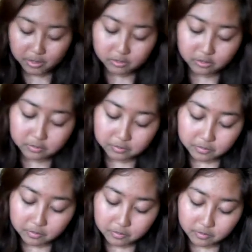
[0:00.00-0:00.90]
I got
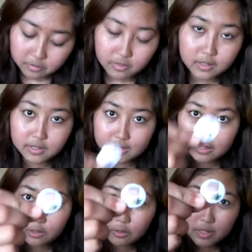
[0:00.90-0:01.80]

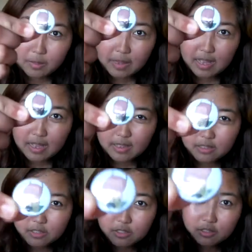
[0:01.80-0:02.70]
this Loki
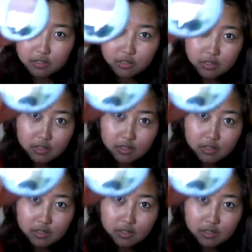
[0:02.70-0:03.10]
badge,